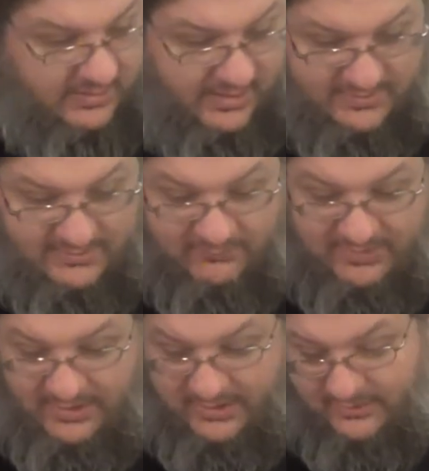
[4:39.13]
And then we
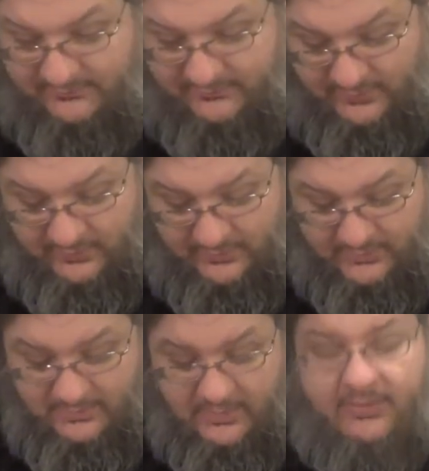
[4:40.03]
have,
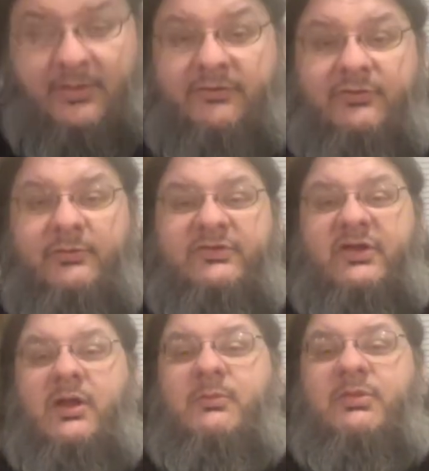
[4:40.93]
those are the ones that
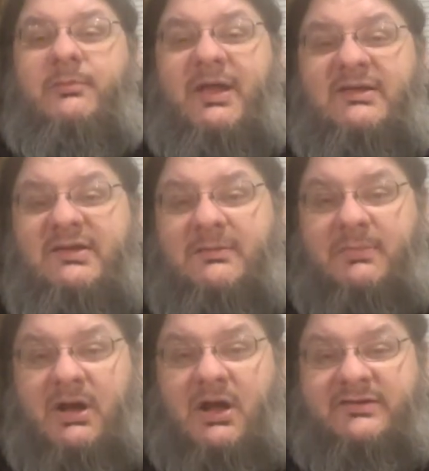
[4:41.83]
come with the basic
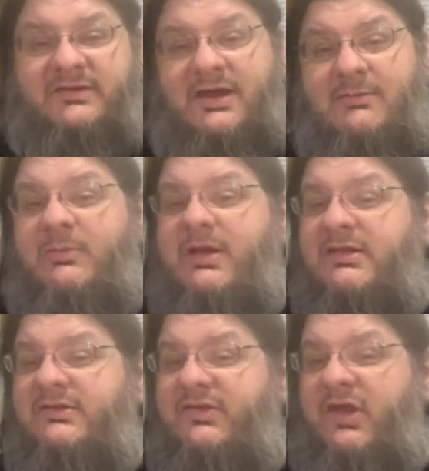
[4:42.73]
box. Now keep in mind,
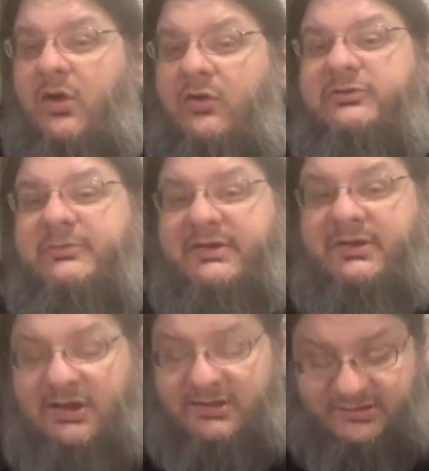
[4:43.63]
this is the Ultimate
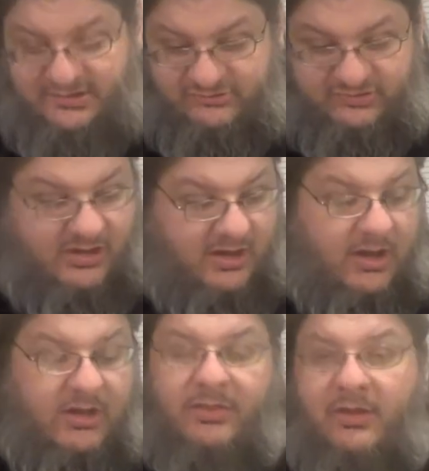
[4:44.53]
Deluxe Edition.
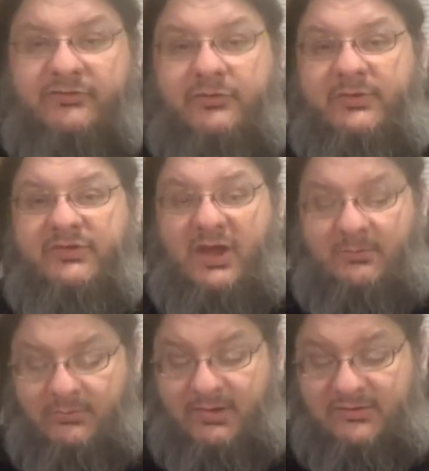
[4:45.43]
Those are the ones that came
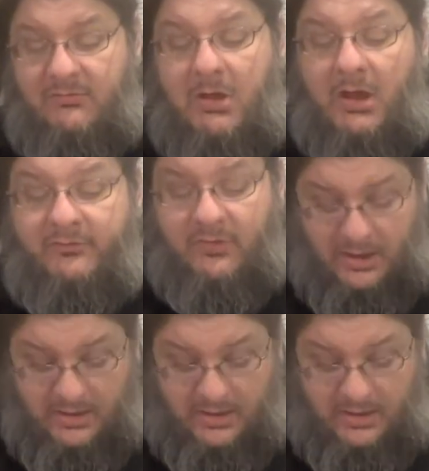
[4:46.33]
with the basic box.